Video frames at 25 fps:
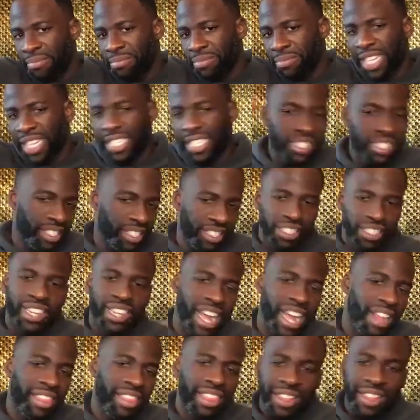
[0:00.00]
It's
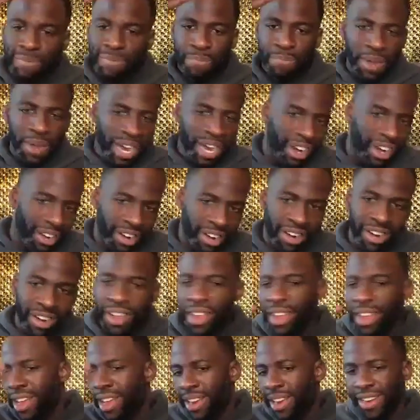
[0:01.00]
nothing bigger,
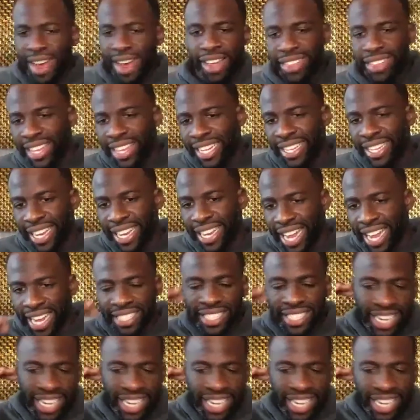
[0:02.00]
nothing less.